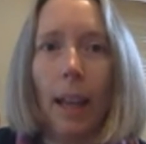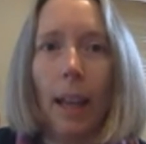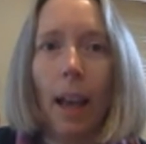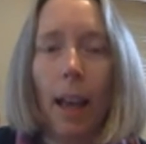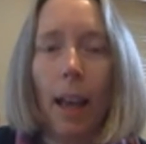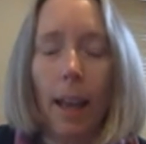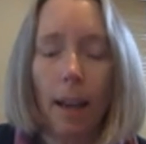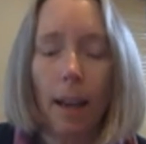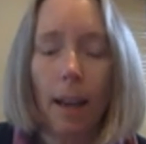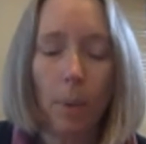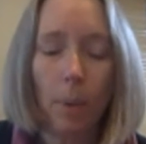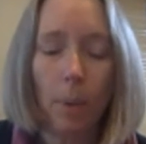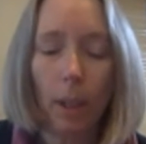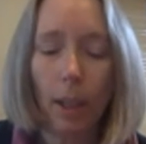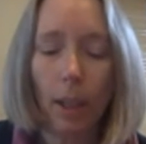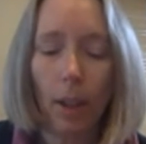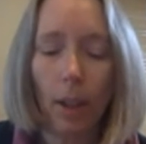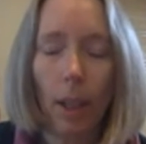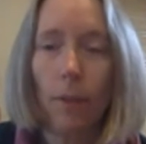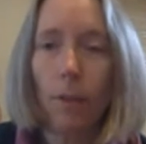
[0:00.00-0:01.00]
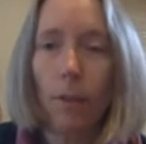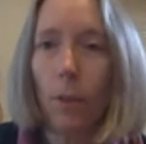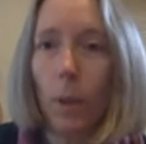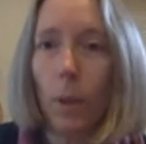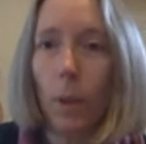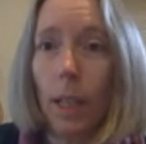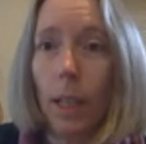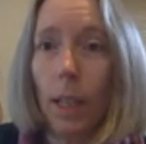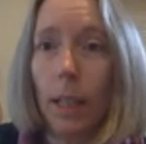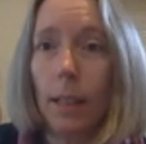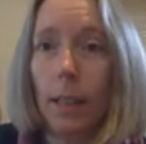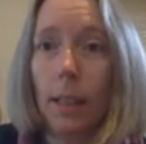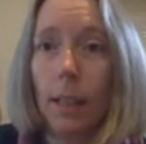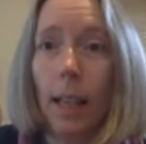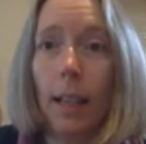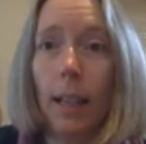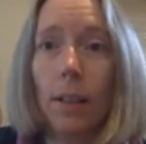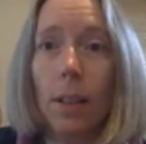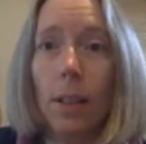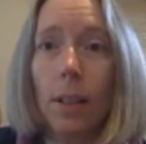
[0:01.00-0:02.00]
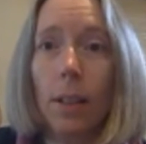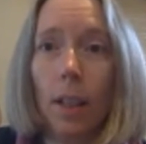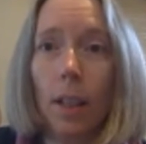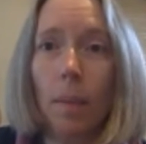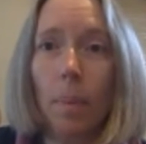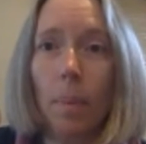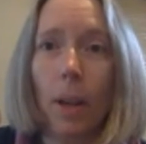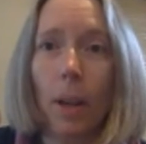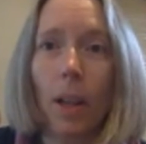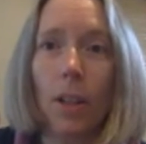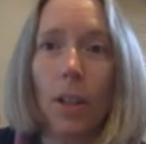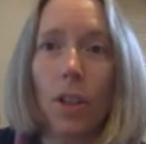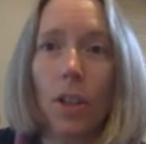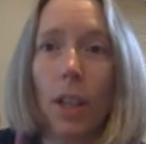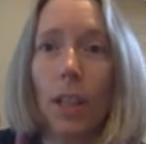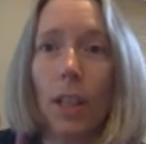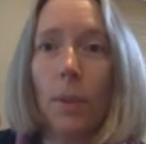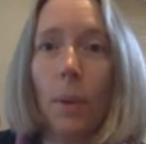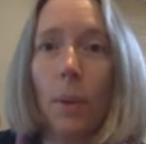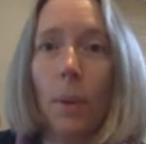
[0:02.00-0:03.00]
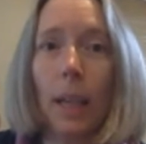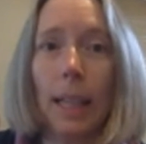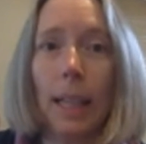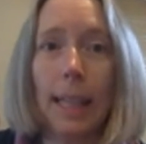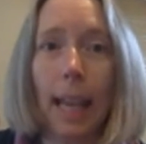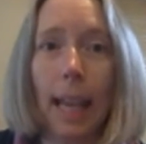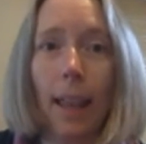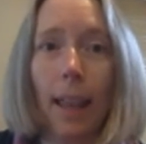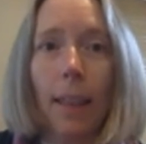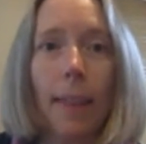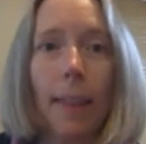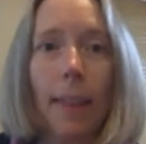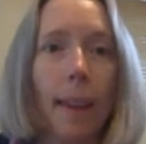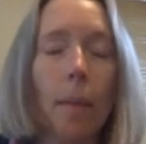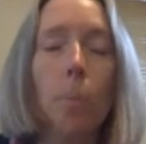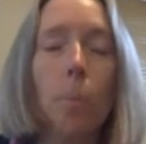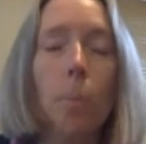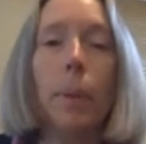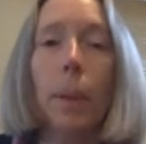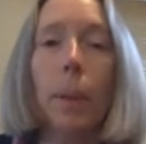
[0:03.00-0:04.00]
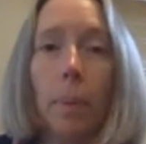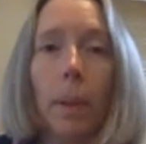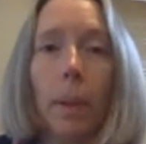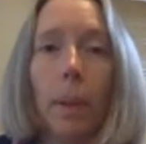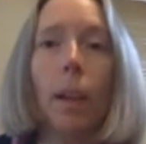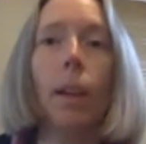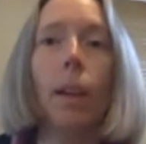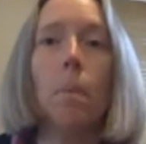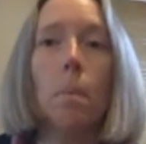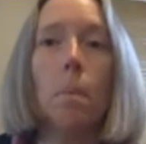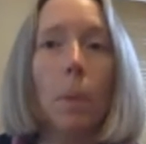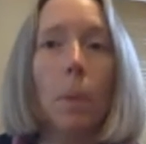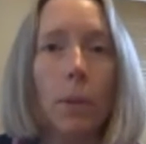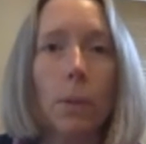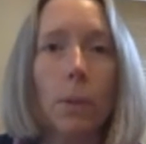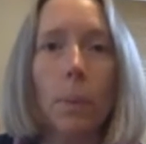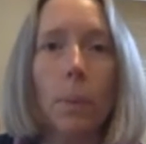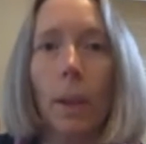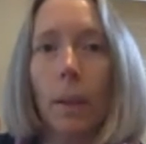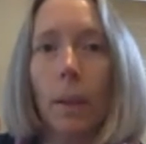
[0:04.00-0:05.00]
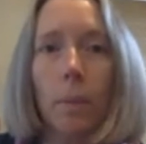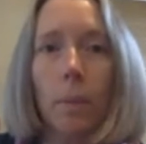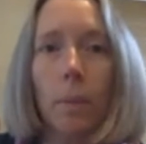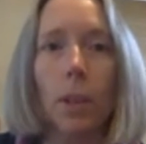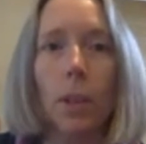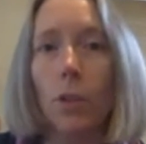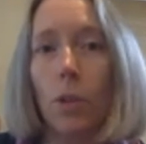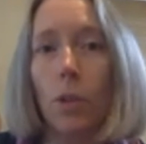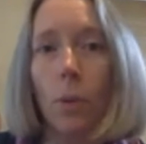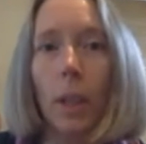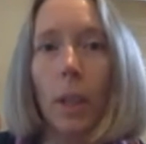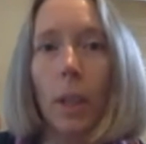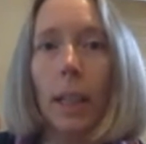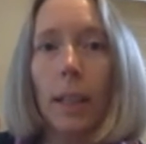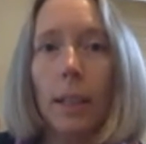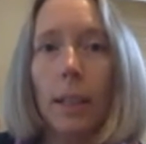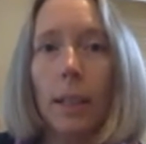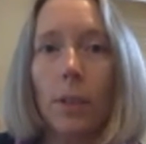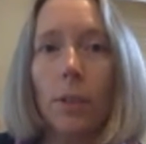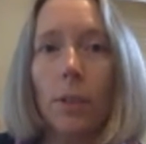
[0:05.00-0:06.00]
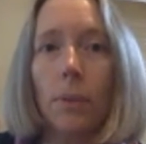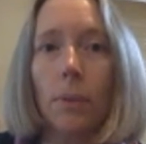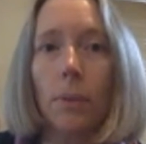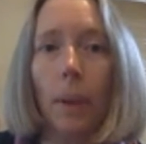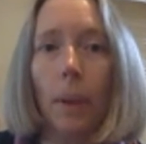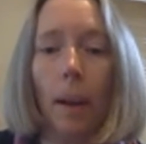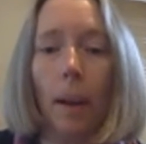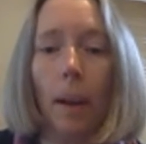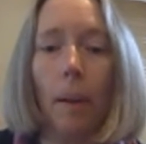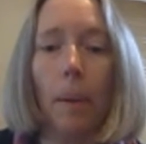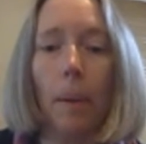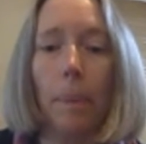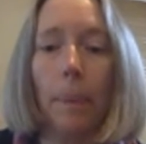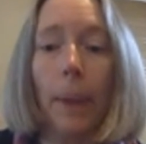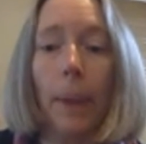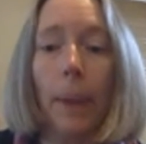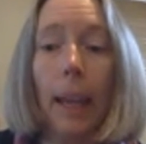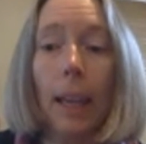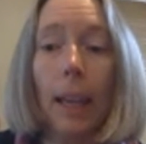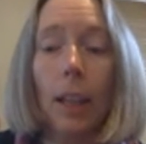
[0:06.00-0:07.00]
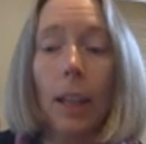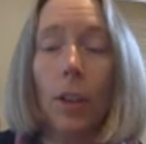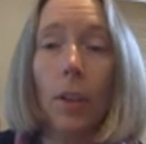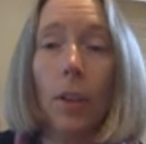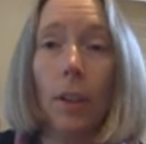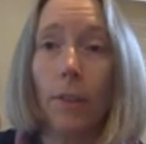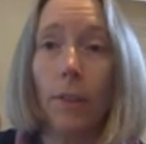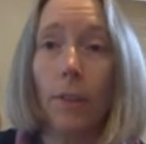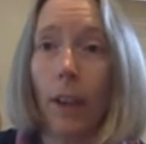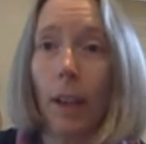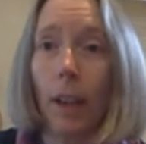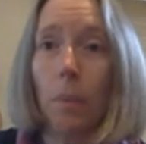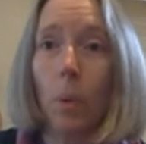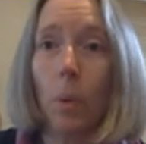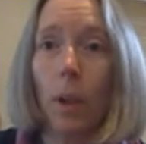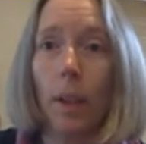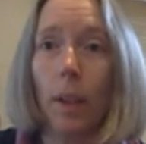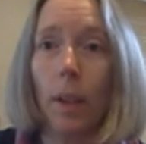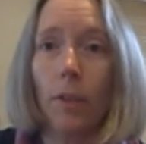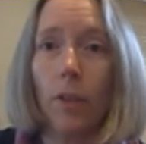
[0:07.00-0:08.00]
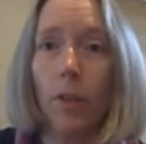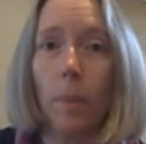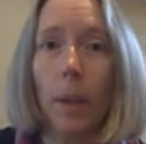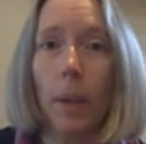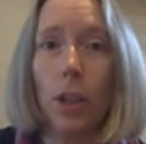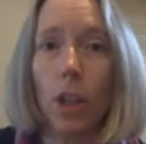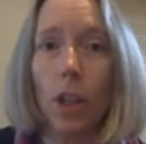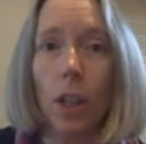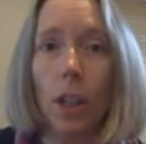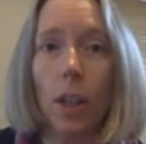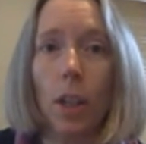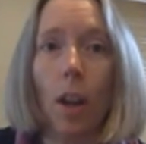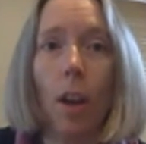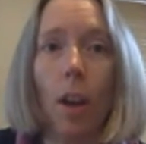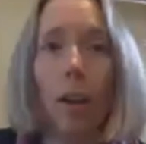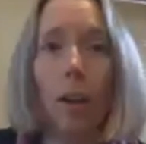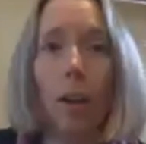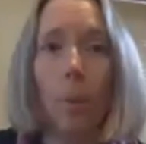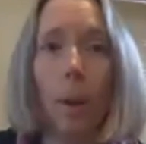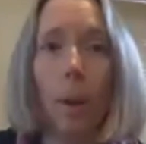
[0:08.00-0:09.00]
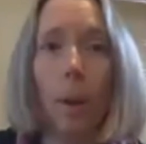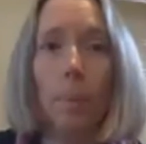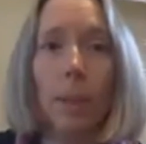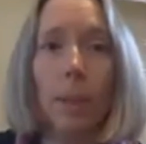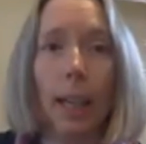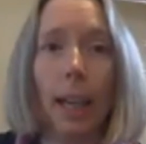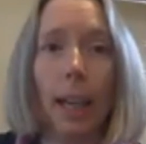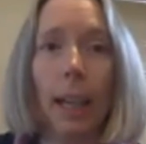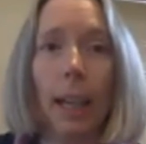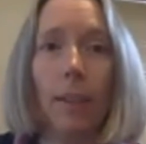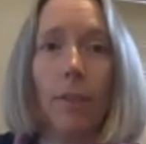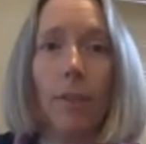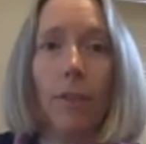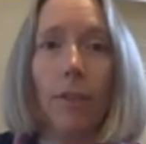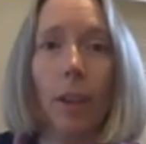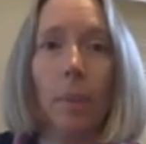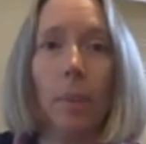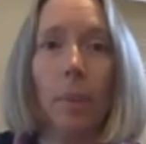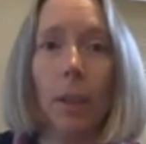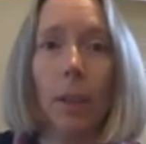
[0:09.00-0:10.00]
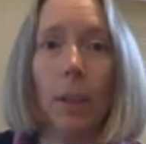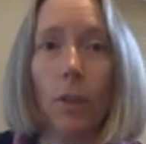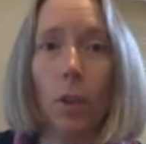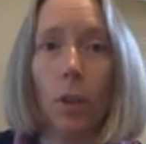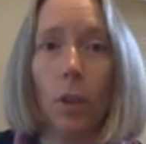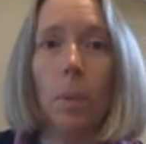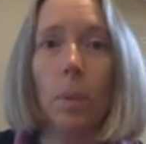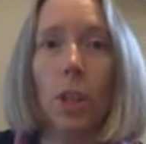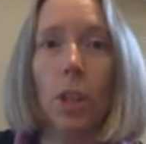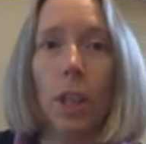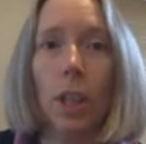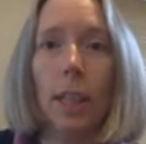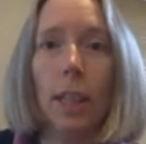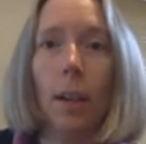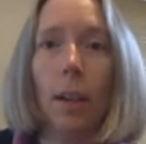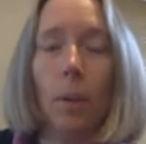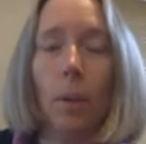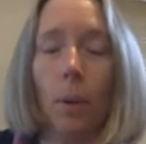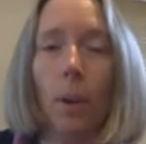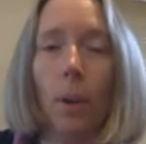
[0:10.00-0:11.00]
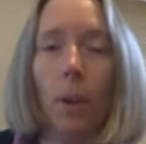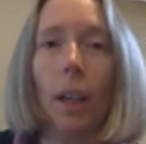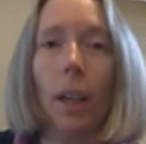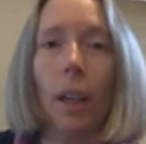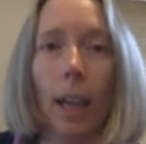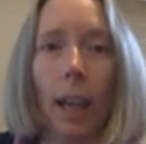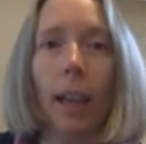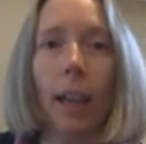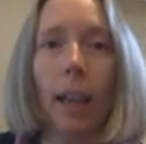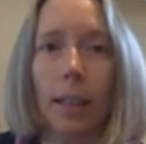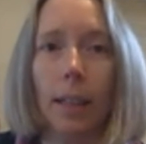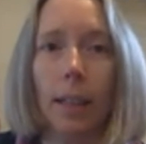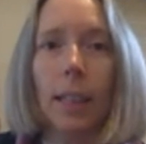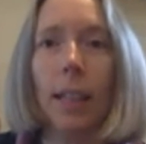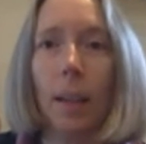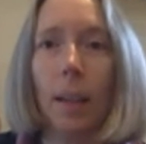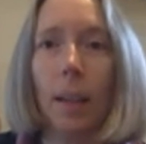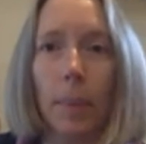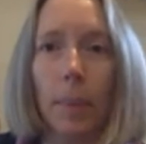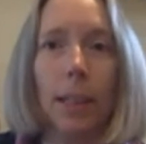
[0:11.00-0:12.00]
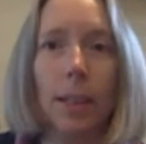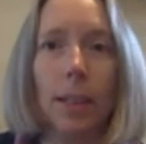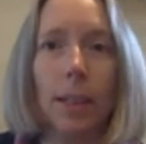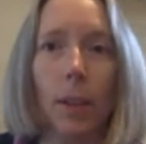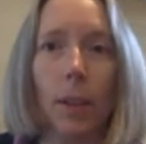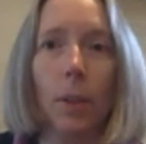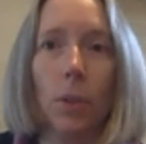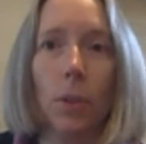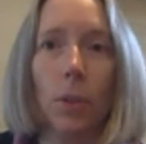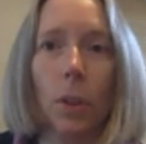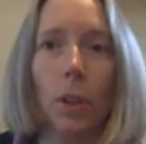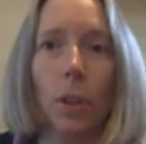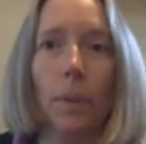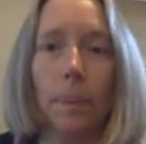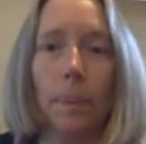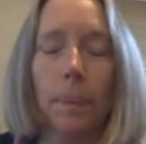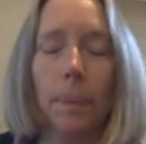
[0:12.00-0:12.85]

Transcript: And I'm really looking forward to this. That'll start up on January 10th, and people are most welcome to join us. Um, you can find more information on our website, familyfolkmachine.org, as the time gets closer